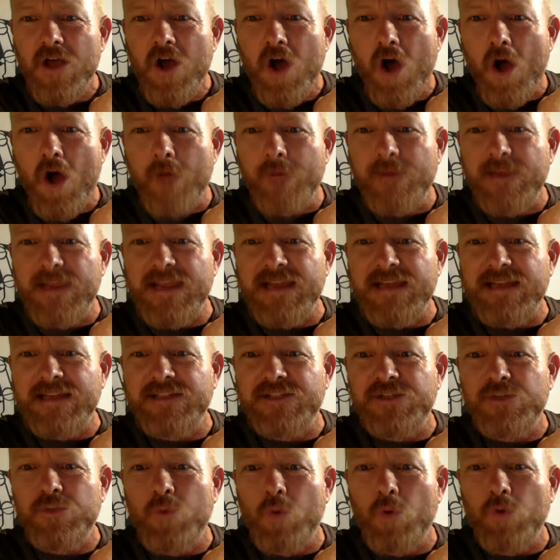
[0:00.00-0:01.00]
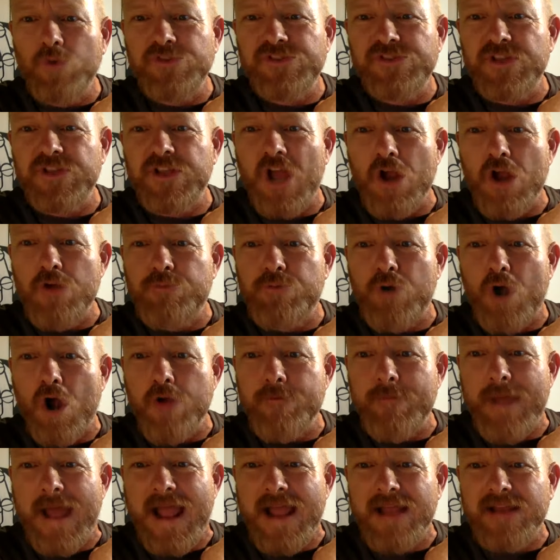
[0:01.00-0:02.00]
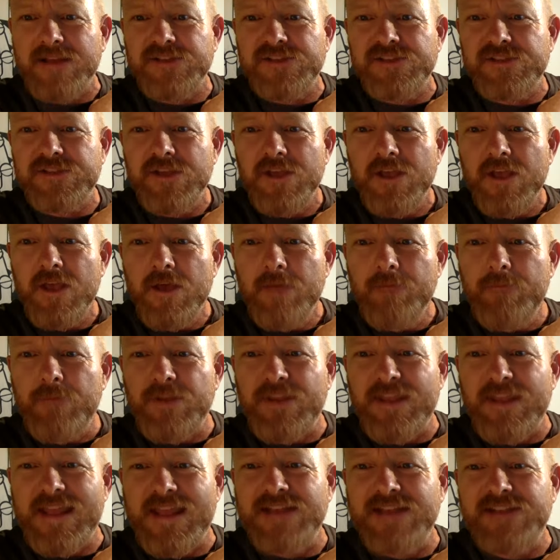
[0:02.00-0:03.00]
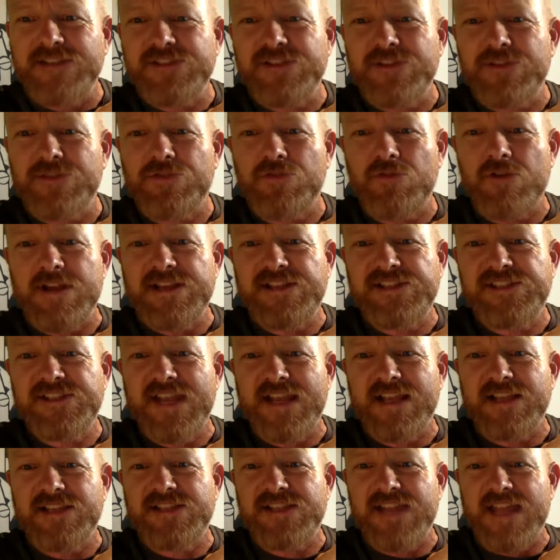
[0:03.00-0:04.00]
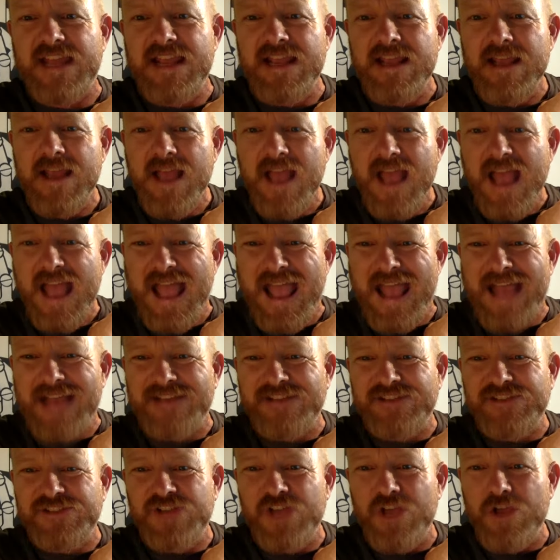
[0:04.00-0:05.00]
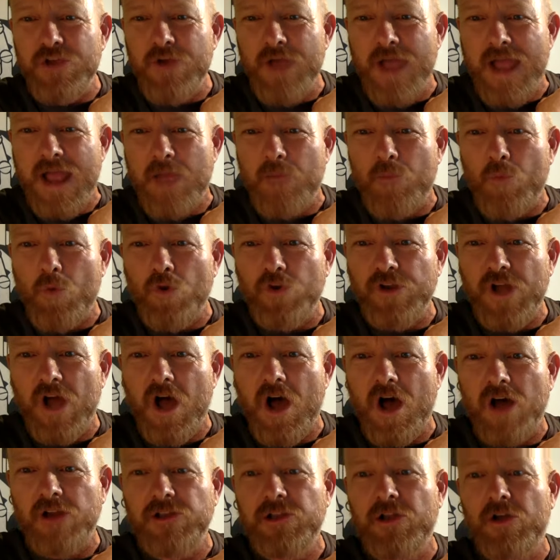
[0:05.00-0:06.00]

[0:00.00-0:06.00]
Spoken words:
I'm leaning towards the GoPro Max, but the Insta 360 X2 and 1R